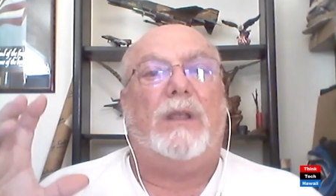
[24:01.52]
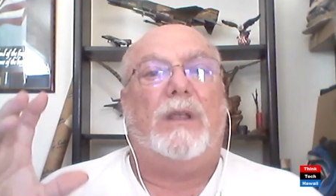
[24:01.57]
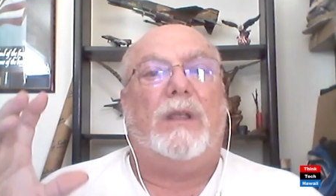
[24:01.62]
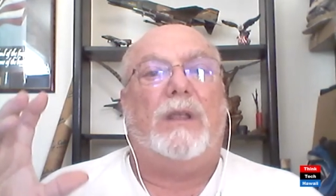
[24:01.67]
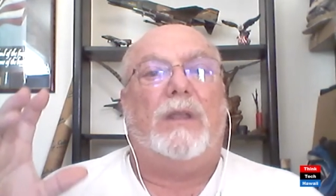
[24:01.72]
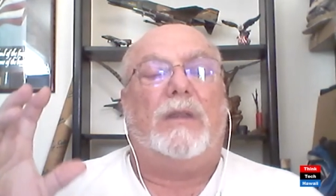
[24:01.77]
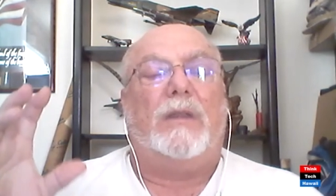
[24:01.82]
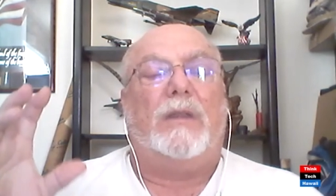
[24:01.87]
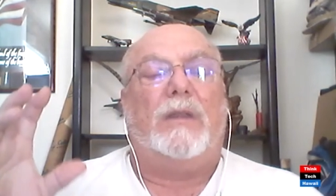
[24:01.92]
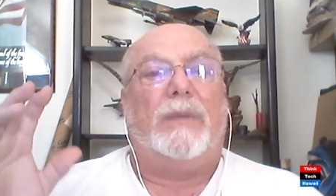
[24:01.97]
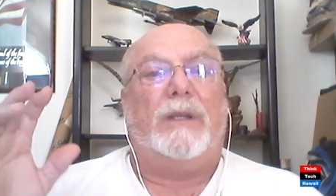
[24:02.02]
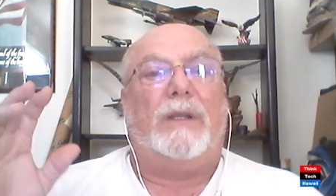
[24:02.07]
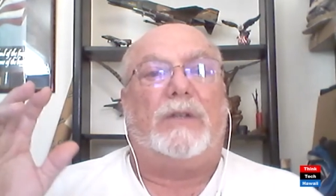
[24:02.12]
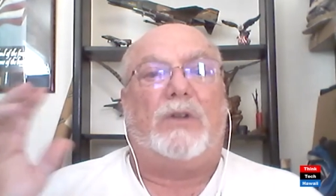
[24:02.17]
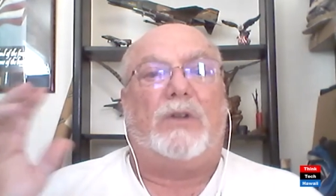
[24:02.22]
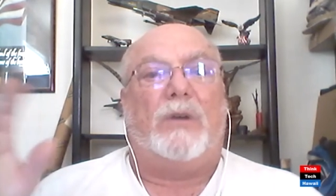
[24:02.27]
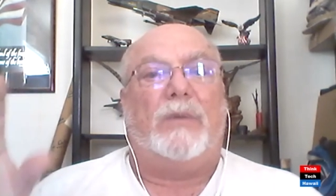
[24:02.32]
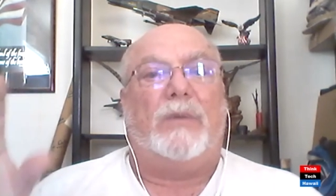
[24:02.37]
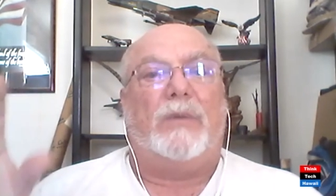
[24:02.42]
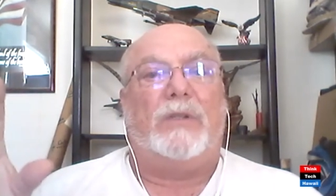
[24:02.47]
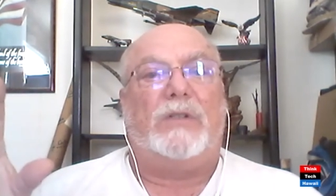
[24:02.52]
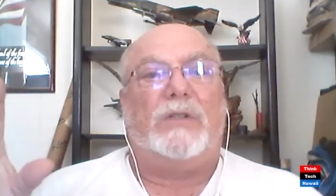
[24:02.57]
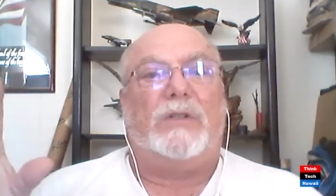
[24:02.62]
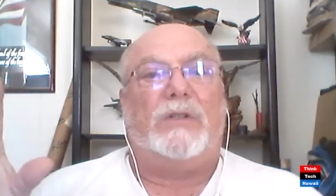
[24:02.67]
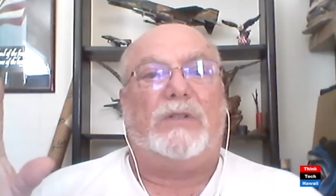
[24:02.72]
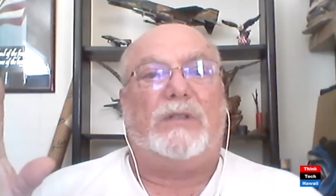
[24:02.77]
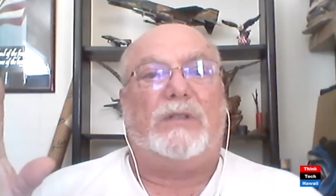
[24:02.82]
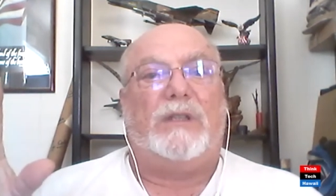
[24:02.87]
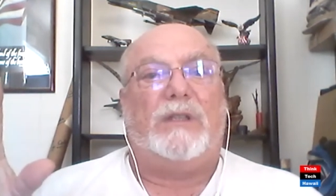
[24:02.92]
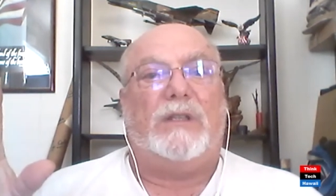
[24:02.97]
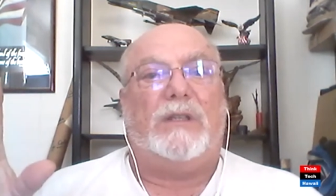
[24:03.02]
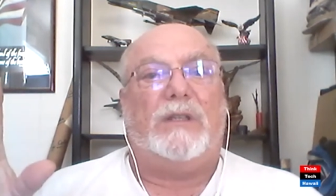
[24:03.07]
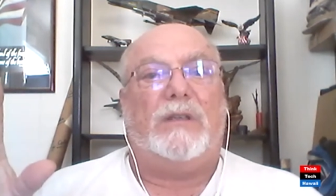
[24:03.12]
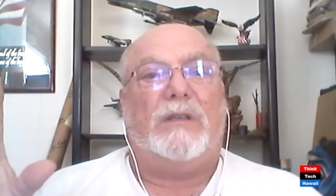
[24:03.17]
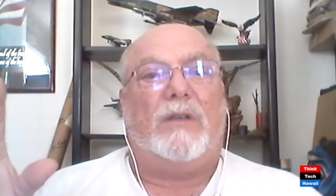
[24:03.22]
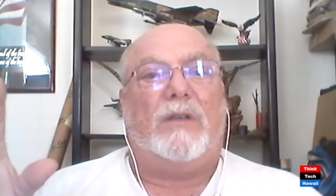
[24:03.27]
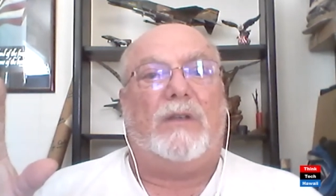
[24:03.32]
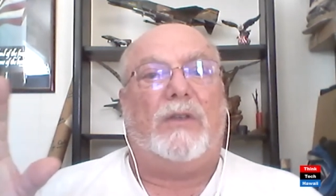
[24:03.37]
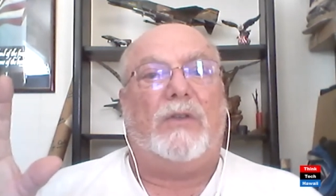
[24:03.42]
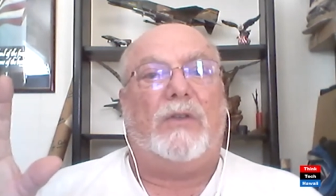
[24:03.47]
the big turbines you see
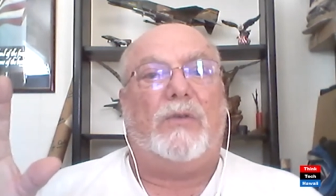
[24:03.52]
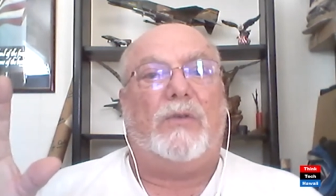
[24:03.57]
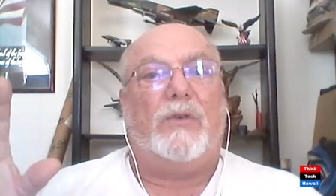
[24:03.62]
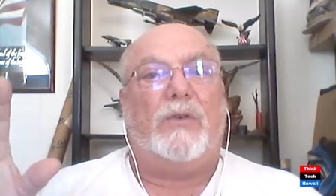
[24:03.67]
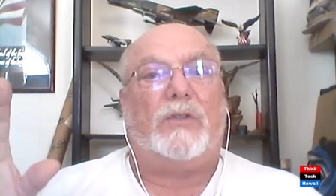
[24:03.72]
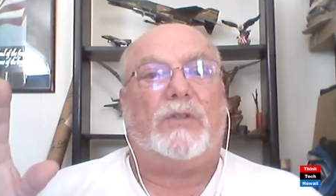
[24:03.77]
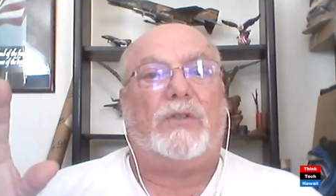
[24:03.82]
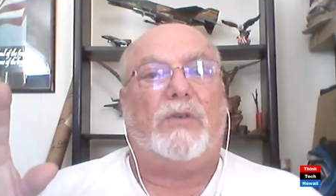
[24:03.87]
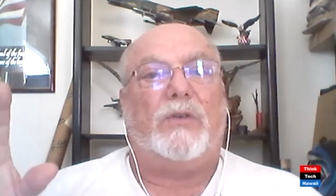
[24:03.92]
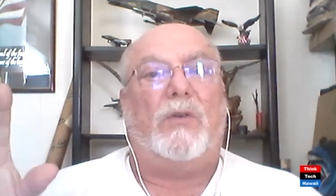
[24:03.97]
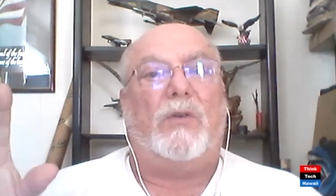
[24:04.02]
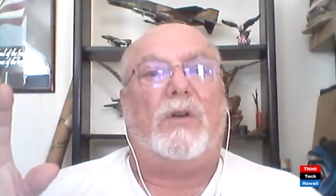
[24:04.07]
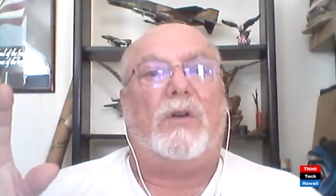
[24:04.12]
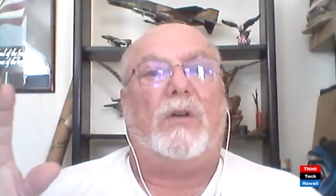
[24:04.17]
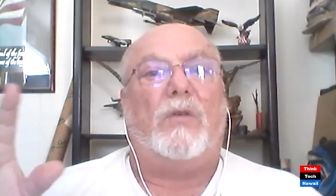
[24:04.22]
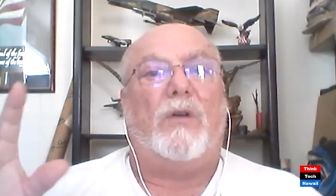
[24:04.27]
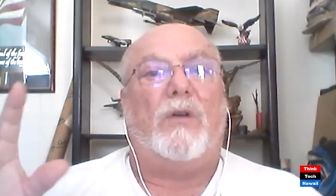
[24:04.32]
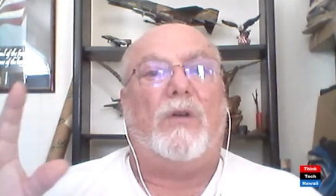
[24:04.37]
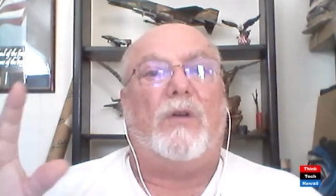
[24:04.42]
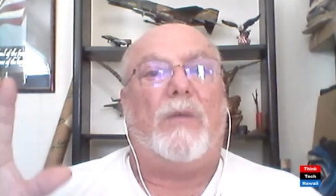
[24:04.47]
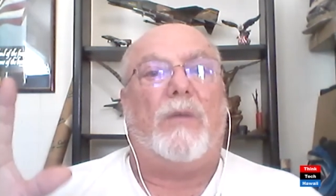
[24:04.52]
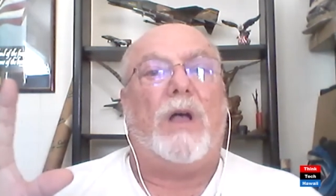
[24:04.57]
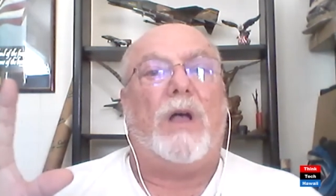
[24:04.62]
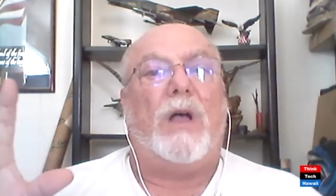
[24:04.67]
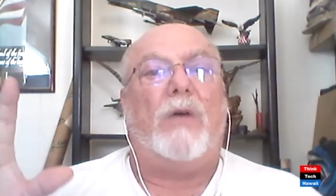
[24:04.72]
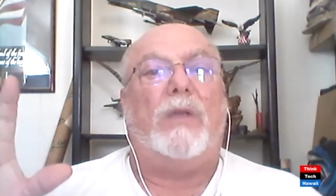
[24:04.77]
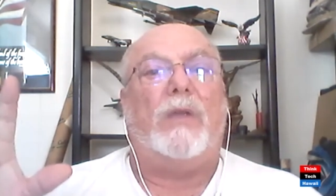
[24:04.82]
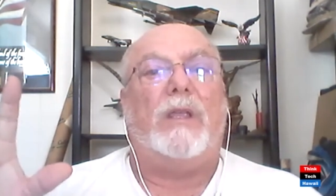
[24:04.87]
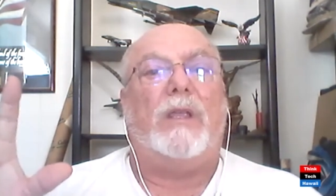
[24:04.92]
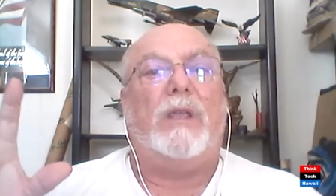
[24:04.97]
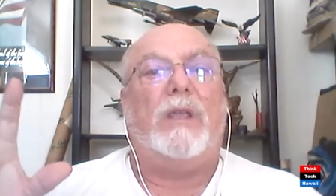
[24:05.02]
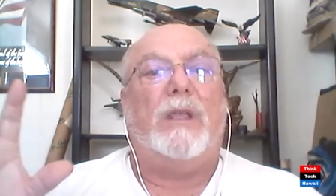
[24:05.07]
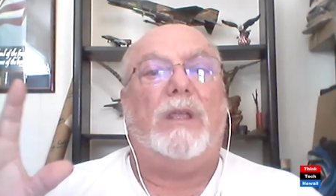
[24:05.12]
on the North Shore or on Maui.